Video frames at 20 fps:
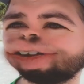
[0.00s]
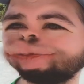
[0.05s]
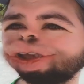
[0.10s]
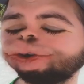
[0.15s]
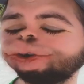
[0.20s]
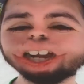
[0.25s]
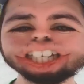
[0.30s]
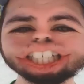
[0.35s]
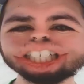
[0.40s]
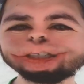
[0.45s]
It
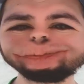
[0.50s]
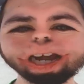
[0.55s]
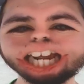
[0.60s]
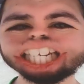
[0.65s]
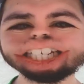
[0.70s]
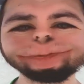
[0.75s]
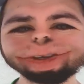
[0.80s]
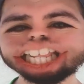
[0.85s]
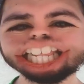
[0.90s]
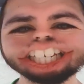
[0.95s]
wasn't
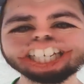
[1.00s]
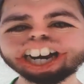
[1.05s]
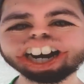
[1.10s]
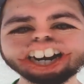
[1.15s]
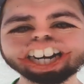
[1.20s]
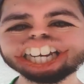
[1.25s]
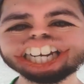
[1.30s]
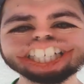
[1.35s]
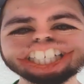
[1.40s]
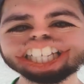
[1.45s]
supposed to be this
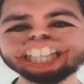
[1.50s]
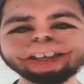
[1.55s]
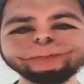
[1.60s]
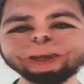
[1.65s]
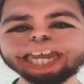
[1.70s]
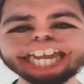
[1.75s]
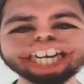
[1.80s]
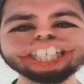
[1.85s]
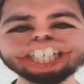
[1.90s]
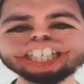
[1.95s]
hard to get to the
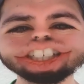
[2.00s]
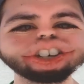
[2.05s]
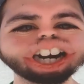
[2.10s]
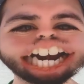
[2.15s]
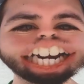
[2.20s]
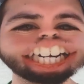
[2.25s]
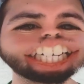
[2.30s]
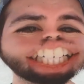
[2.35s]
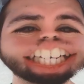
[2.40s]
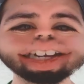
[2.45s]
beach.
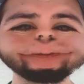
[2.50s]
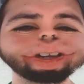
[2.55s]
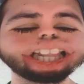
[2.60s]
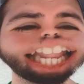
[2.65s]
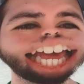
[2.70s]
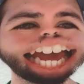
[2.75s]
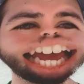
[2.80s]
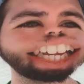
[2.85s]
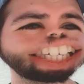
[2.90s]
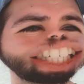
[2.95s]
Trying to skip
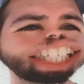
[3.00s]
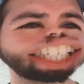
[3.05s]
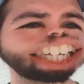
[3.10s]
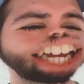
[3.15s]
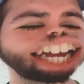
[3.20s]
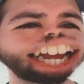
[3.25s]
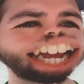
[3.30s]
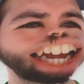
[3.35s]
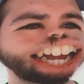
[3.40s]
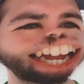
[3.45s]
class,
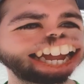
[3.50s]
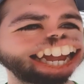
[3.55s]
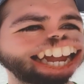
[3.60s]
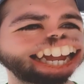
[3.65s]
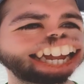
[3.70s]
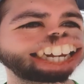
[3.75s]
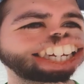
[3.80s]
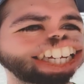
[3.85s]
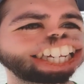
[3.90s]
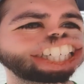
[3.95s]

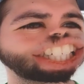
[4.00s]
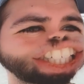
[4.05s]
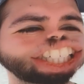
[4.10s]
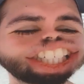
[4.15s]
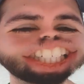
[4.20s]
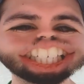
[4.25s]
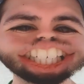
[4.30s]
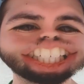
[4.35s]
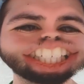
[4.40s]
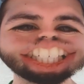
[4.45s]
and this
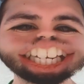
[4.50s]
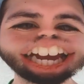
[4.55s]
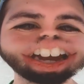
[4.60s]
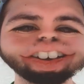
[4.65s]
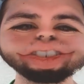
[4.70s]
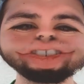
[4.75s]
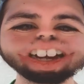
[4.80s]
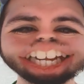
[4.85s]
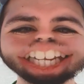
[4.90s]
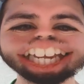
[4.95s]
is how
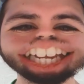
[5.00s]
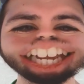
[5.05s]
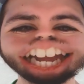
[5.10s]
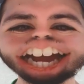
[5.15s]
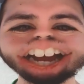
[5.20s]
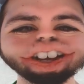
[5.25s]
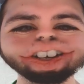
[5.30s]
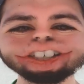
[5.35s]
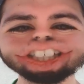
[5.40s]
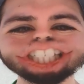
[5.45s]
it fucking
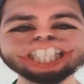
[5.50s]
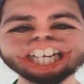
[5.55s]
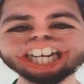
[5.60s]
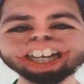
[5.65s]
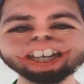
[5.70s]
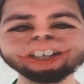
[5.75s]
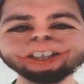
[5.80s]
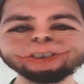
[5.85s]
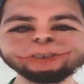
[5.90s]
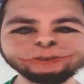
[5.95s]
goes. So
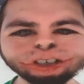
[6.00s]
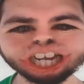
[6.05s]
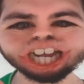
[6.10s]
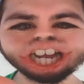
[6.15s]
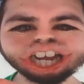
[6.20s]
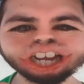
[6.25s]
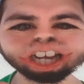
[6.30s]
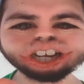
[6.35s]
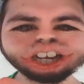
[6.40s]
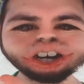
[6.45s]

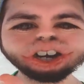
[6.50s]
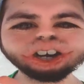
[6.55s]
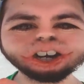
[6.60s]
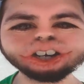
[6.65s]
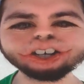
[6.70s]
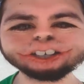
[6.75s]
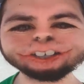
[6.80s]
cool.